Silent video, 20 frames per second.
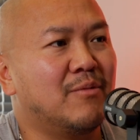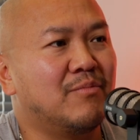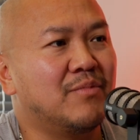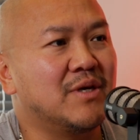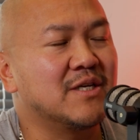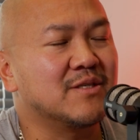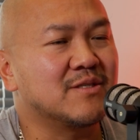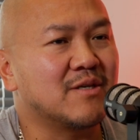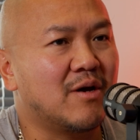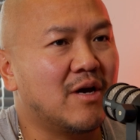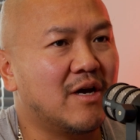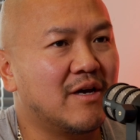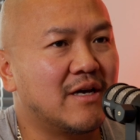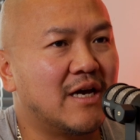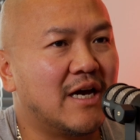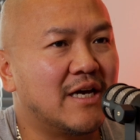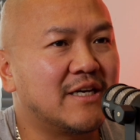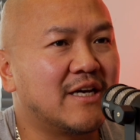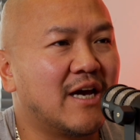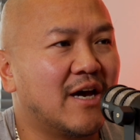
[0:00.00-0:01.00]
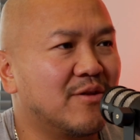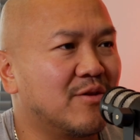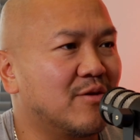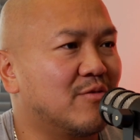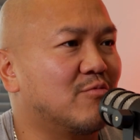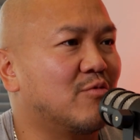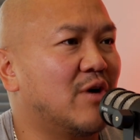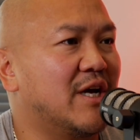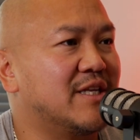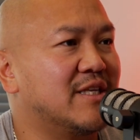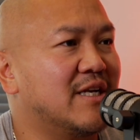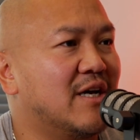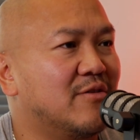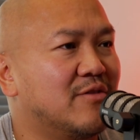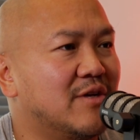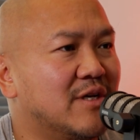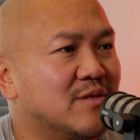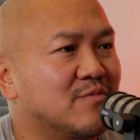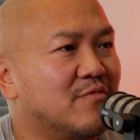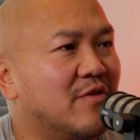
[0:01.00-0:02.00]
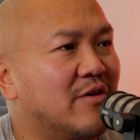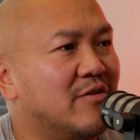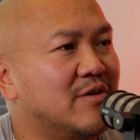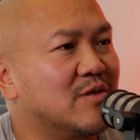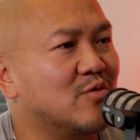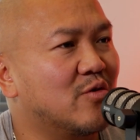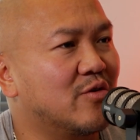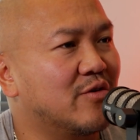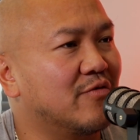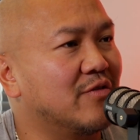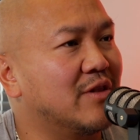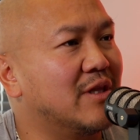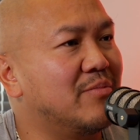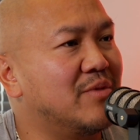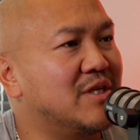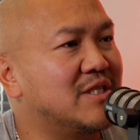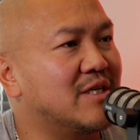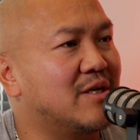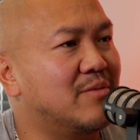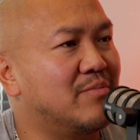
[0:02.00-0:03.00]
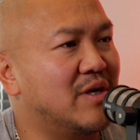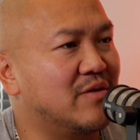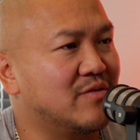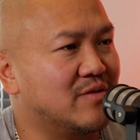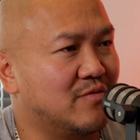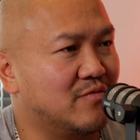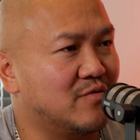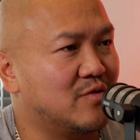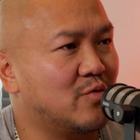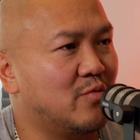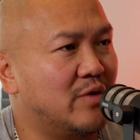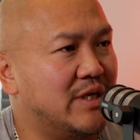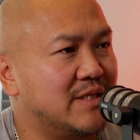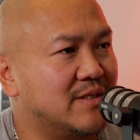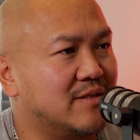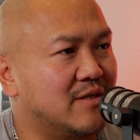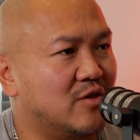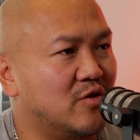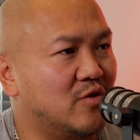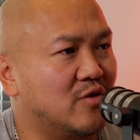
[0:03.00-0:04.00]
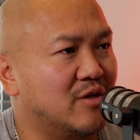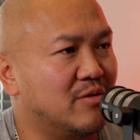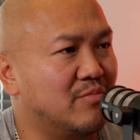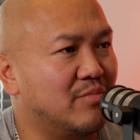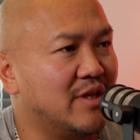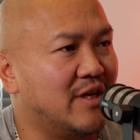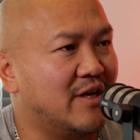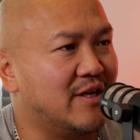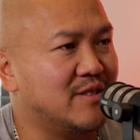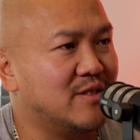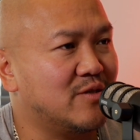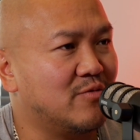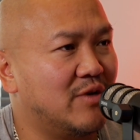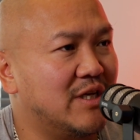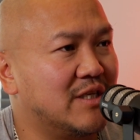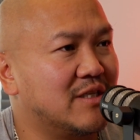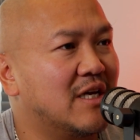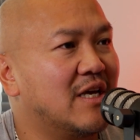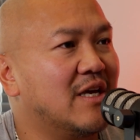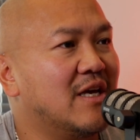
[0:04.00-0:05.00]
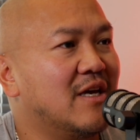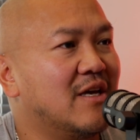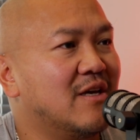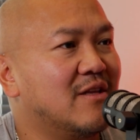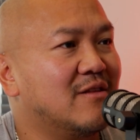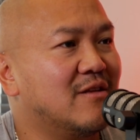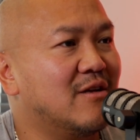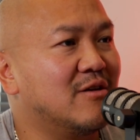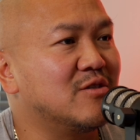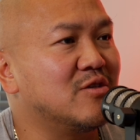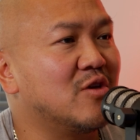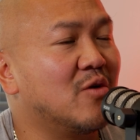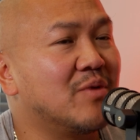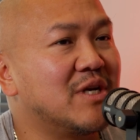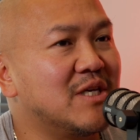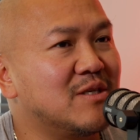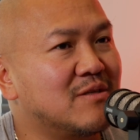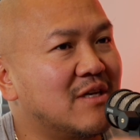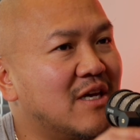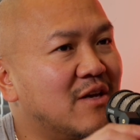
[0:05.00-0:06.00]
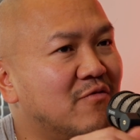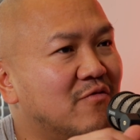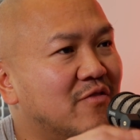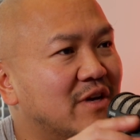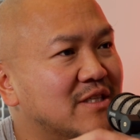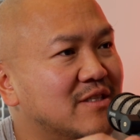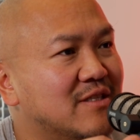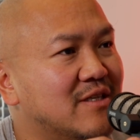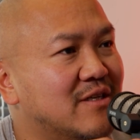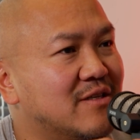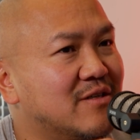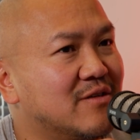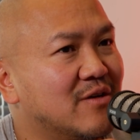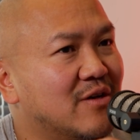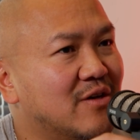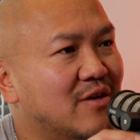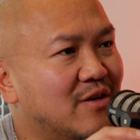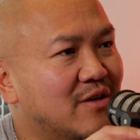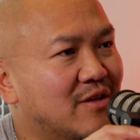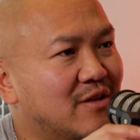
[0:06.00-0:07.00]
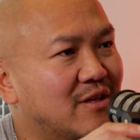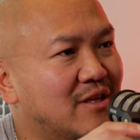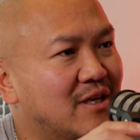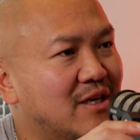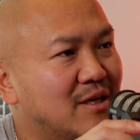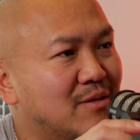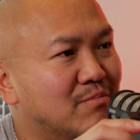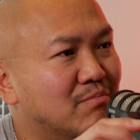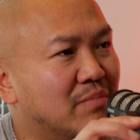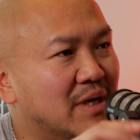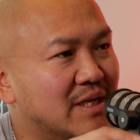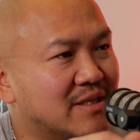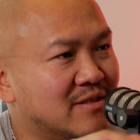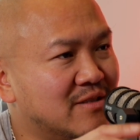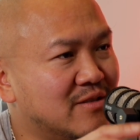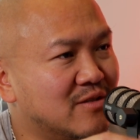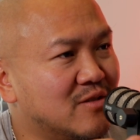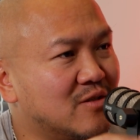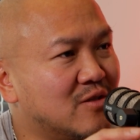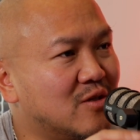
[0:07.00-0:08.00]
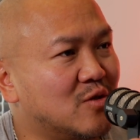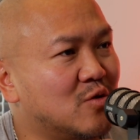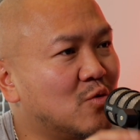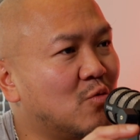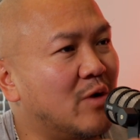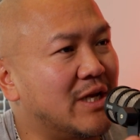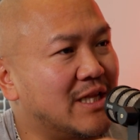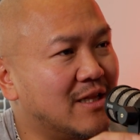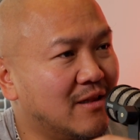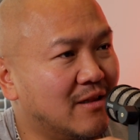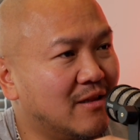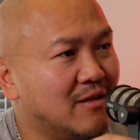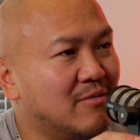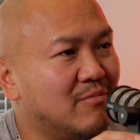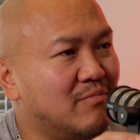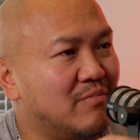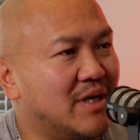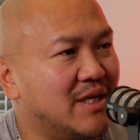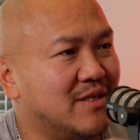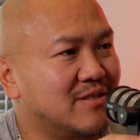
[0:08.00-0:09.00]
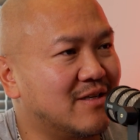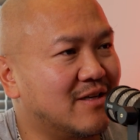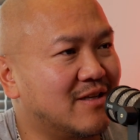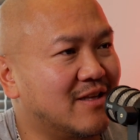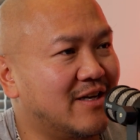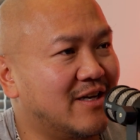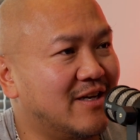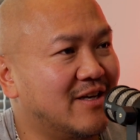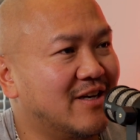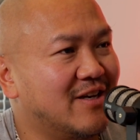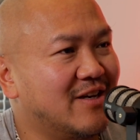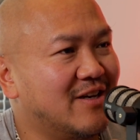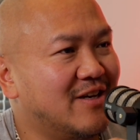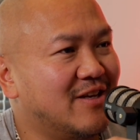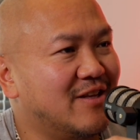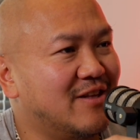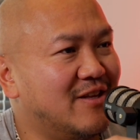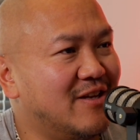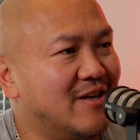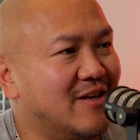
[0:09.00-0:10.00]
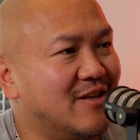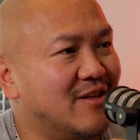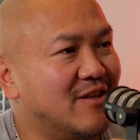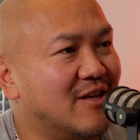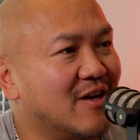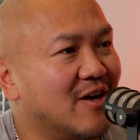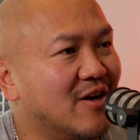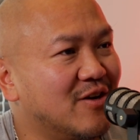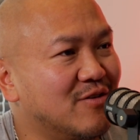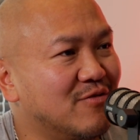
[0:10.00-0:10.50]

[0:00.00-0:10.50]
because I gather right now there's very sort of limited amount of tweaks that you can apply to it. Nobody's invented the buttons to twiddle, basically, the kind